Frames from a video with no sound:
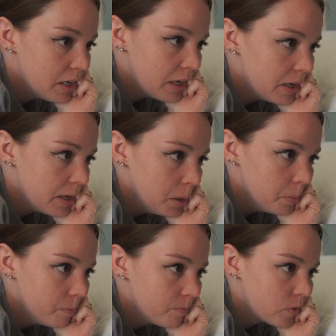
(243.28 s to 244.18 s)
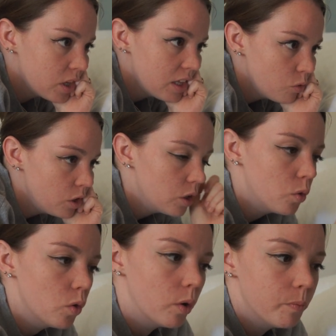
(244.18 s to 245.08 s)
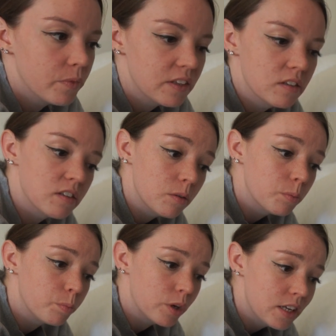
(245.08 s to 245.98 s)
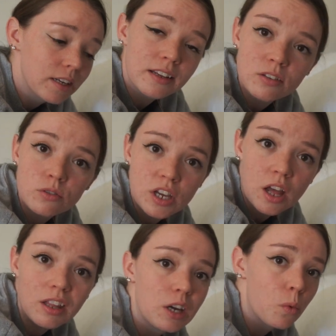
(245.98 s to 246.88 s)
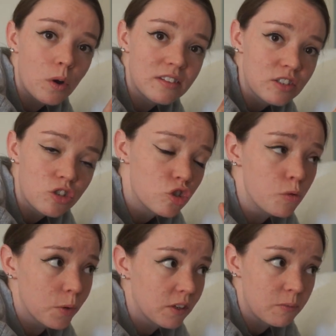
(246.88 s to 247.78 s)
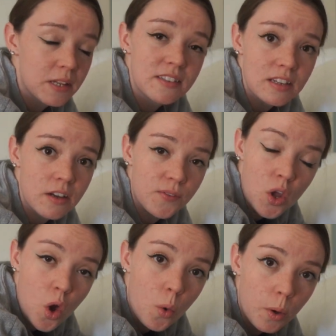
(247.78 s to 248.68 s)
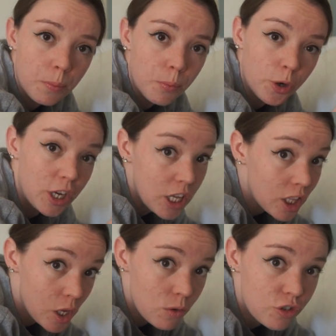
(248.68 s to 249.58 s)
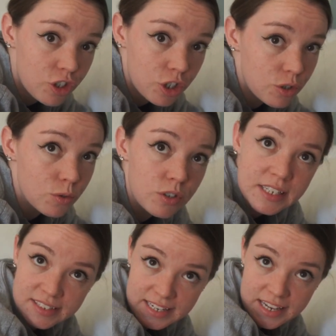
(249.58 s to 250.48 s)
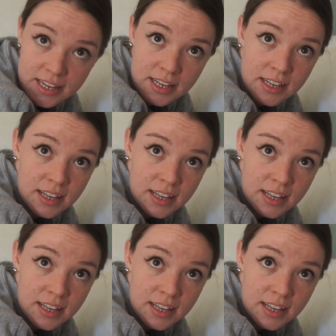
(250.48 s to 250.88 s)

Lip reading: So that's really cool. This is a pretty nice hotel, and it wasn't super expensive. We're pretty close to Disney.